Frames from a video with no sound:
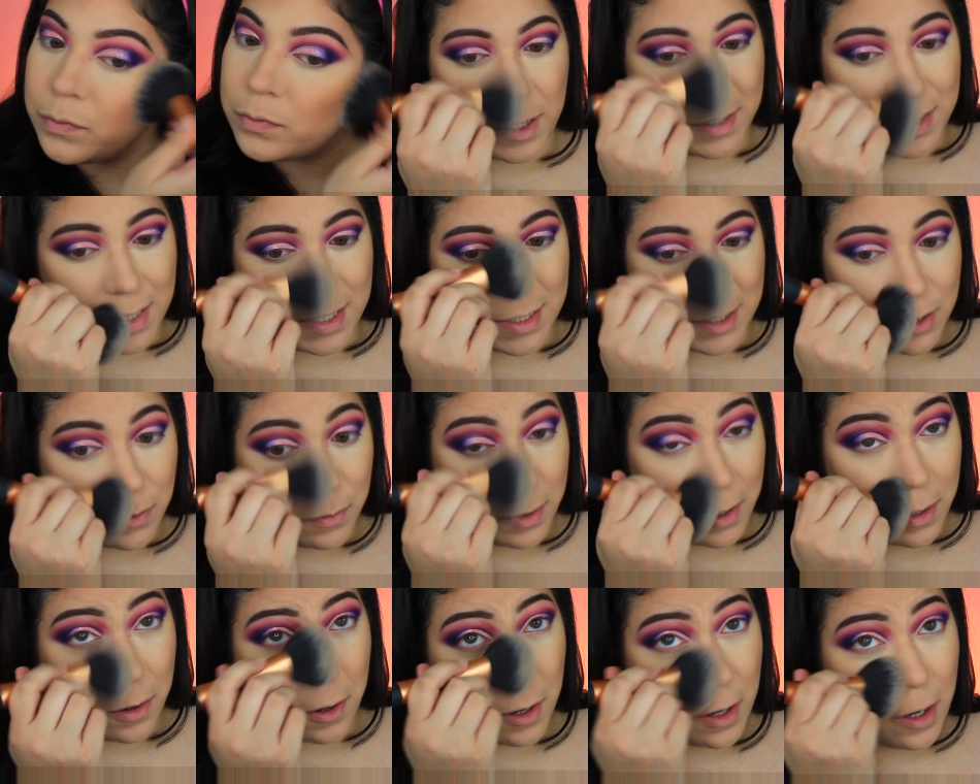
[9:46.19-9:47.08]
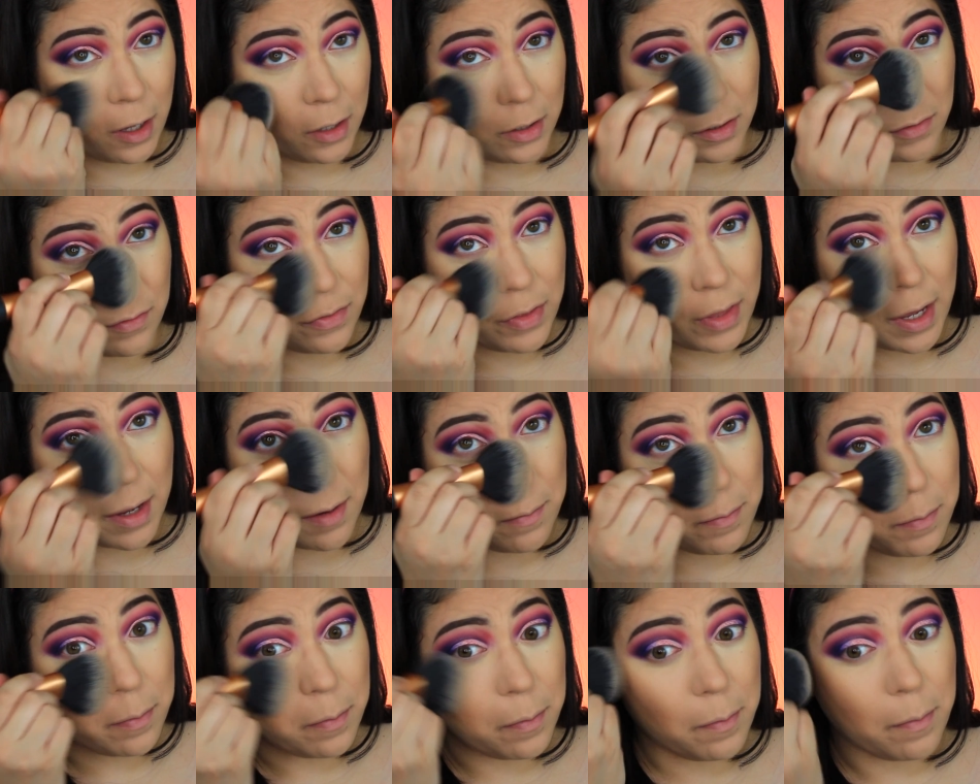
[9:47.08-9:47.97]
and dust away all of
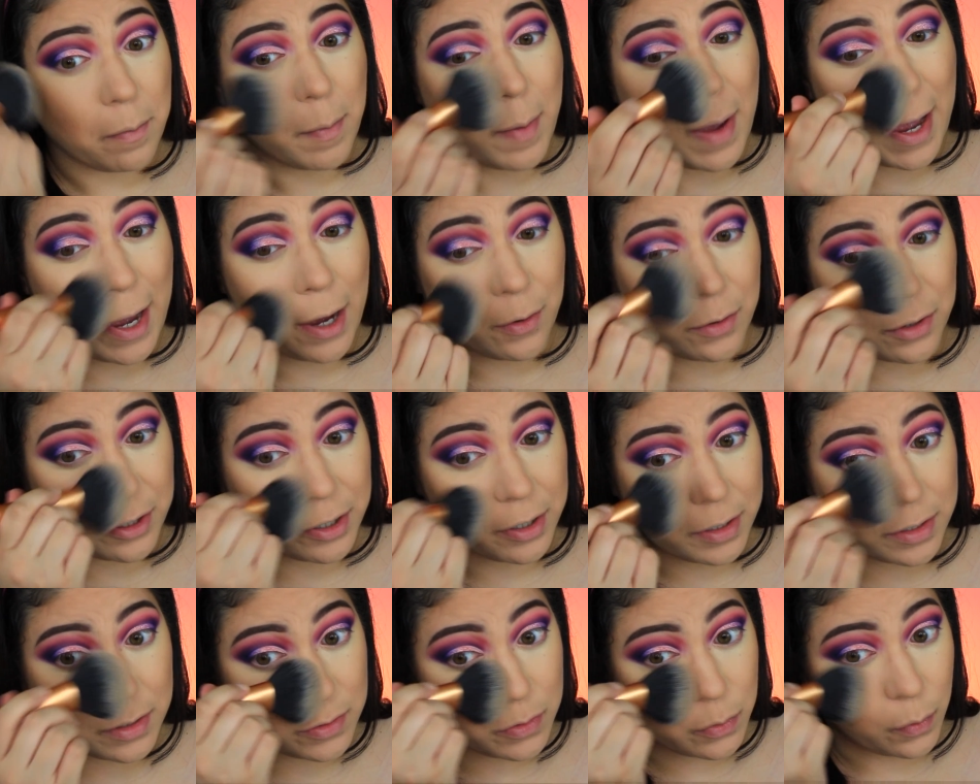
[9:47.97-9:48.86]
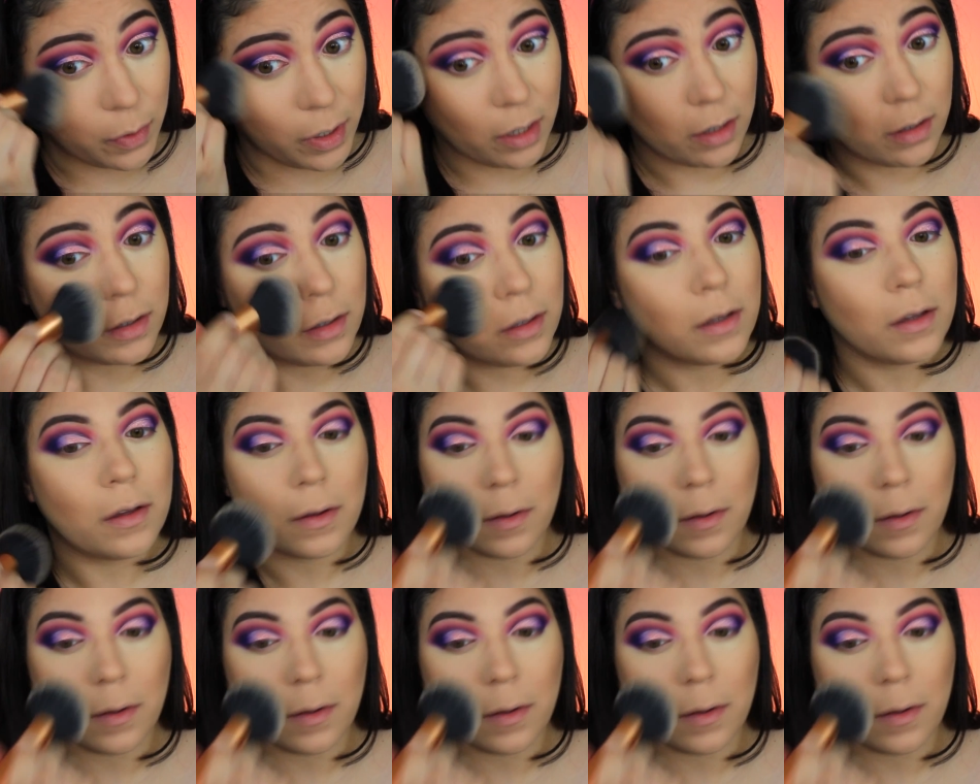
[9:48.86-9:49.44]
that powder as well.